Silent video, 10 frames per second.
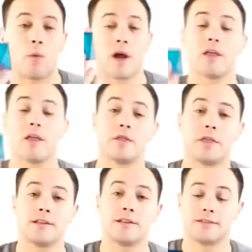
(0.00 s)
one other
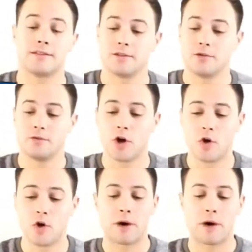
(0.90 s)
thing to
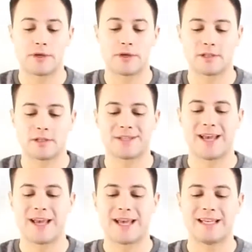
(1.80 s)
know about prisms
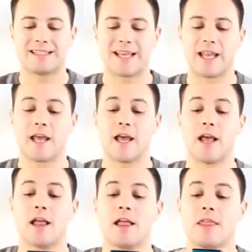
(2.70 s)
is that
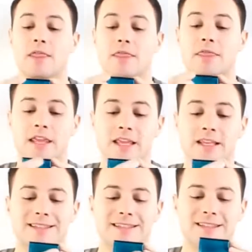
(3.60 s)

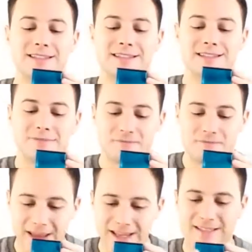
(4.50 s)
these
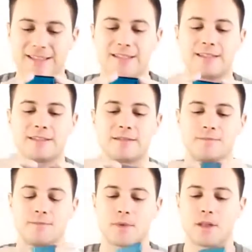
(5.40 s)
faces
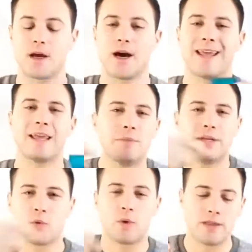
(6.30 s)
in
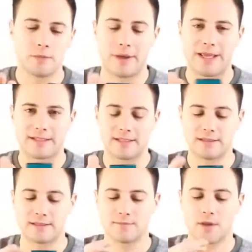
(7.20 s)
between the
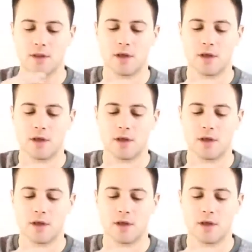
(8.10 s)
bases